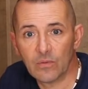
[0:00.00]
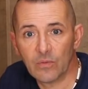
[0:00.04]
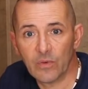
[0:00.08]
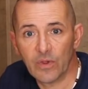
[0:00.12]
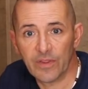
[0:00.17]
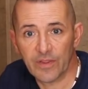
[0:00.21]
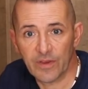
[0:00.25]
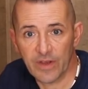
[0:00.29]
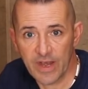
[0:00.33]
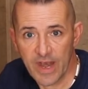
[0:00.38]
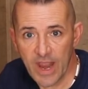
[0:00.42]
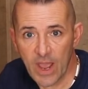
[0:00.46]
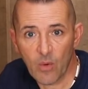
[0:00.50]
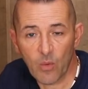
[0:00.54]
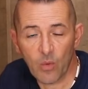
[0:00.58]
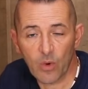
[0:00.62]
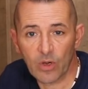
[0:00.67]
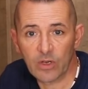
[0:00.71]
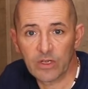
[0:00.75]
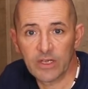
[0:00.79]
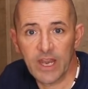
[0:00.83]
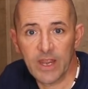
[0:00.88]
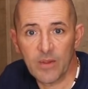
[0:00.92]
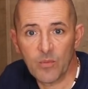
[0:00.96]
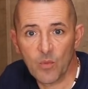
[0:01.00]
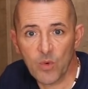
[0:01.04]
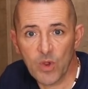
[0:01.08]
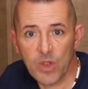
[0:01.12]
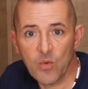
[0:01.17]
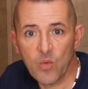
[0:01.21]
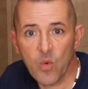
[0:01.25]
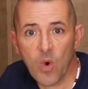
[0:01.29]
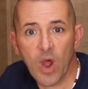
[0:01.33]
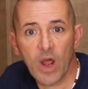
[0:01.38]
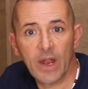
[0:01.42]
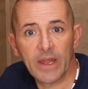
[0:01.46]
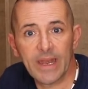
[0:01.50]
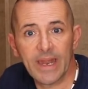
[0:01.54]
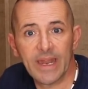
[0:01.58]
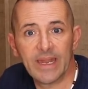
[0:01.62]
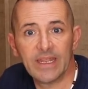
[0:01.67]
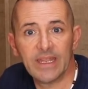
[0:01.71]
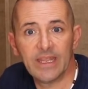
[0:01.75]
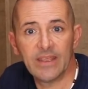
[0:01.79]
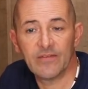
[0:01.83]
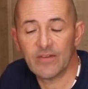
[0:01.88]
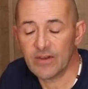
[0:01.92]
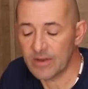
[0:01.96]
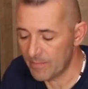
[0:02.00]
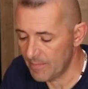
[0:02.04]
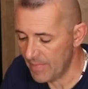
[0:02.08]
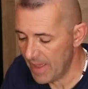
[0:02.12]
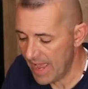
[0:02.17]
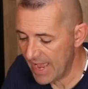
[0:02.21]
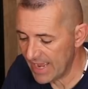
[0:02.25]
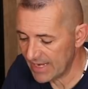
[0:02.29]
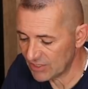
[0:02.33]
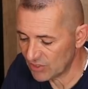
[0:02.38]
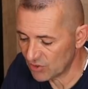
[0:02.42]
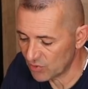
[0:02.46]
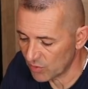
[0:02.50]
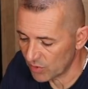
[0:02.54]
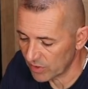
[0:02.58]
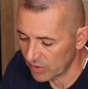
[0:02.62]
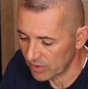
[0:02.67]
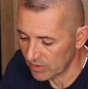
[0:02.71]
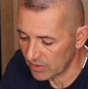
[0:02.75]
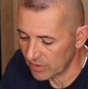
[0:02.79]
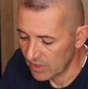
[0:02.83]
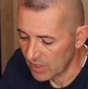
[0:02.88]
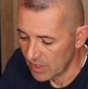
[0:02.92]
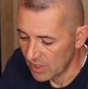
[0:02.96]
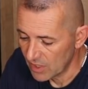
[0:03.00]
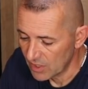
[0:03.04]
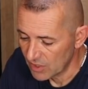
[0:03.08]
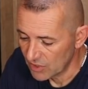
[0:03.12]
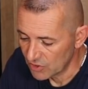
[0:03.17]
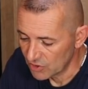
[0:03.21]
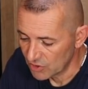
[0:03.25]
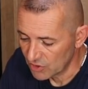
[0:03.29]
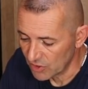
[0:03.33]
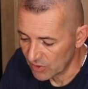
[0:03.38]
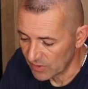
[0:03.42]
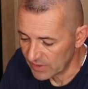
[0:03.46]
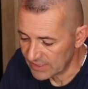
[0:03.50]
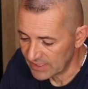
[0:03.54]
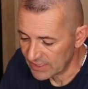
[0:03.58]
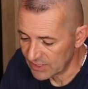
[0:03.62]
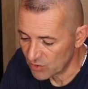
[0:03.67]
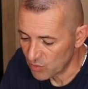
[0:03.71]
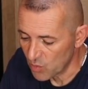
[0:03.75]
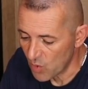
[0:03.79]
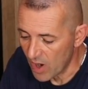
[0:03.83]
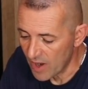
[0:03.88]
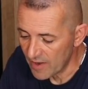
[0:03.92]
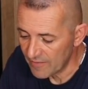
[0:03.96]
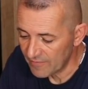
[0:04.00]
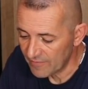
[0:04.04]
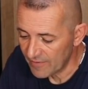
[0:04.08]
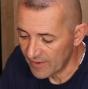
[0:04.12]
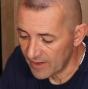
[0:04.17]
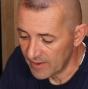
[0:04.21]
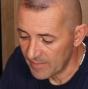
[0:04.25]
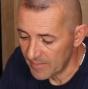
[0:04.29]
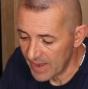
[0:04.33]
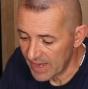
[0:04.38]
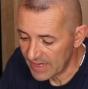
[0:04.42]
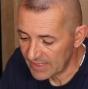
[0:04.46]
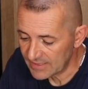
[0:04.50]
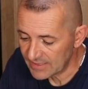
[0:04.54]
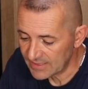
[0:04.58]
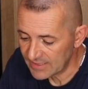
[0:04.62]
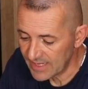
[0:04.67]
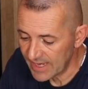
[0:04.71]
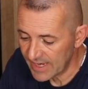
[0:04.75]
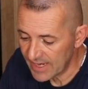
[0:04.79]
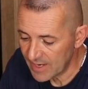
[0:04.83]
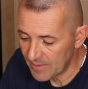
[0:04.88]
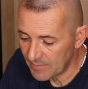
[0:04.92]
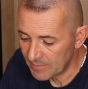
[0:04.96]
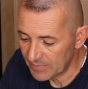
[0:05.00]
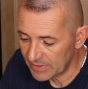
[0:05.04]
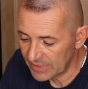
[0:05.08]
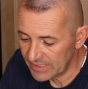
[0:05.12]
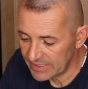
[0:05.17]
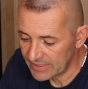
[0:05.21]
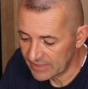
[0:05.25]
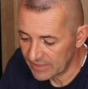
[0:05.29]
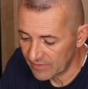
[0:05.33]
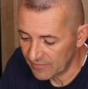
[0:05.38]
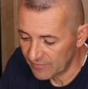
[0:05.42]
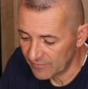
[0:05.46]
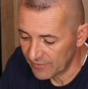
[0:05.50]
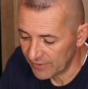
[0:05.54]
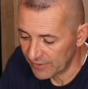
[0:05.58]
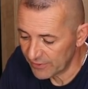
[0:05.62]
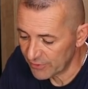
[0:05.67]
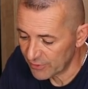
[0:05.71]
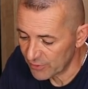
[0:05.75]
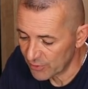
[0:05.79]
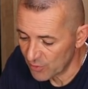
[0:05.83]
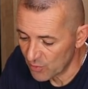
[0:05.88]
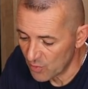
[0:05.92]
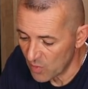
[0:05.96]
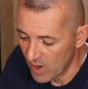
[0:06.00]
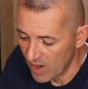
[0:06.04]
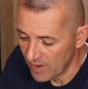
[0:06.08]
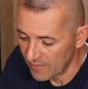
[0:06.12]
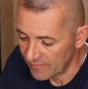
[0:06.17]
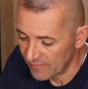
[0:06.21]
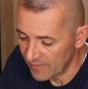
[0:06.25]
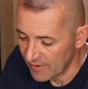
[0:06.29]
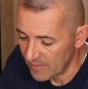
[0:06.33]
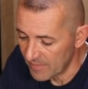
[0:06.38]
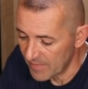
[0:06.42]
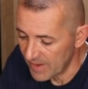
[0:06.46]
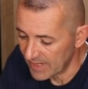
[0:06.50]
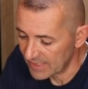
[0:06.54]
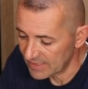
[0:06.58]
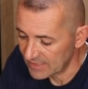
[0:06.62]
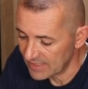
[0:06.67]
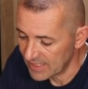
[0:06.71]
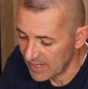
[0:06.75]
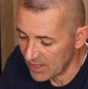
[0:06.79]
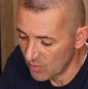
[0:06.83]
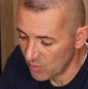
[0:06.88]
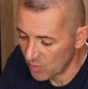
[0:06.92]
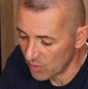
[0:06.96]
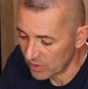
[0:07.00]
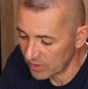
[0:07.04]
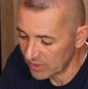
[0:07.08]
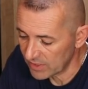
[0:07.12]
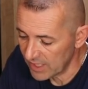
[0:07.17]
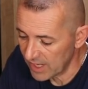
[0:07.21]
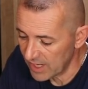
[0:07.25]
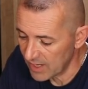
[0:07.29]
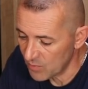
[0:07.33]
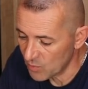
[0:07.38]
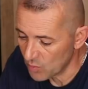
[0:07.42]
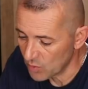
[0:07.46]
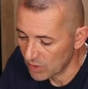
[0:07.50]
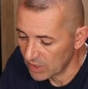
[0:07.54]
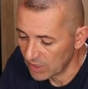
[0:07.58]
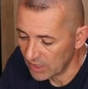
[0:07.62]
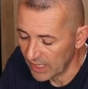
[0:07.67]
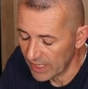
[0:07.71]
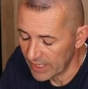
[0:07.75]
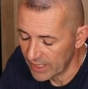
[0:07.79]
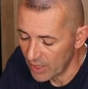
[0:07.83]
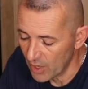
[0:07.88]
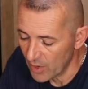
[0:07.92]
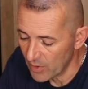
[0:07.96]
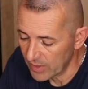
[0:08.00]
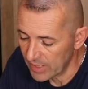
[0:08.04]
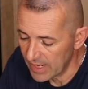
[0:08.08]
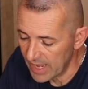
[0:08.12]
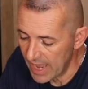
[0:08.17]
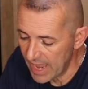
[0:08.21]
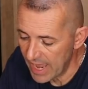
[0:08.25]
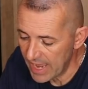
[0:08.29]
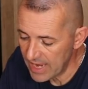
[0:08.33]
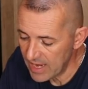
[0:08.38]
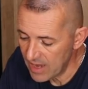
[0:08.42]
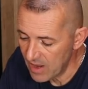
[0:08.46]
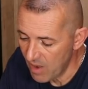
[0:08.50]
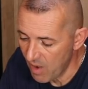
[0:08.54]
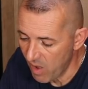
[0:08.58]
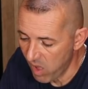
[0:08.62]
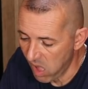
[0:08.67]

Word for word: with a network name we want and give it a password. So it says Wi-Fi Max Setup. Please configure your Wi-Fi Max network name. We'll click OK.